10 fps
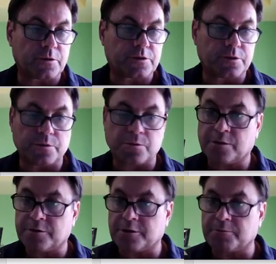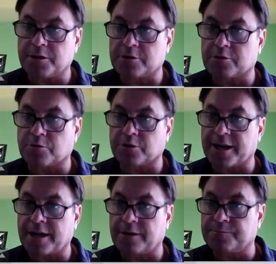to, let me scroll
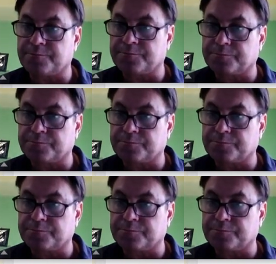down.